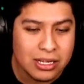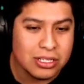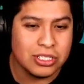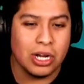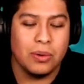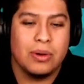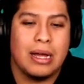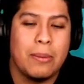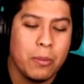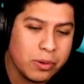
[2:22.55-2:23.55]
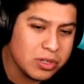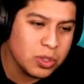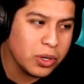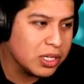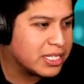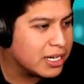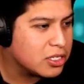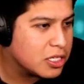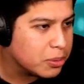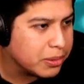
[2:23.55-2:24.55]
So I'm hoping we do well. Let's get into
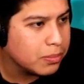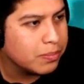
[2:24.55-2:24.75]
this game.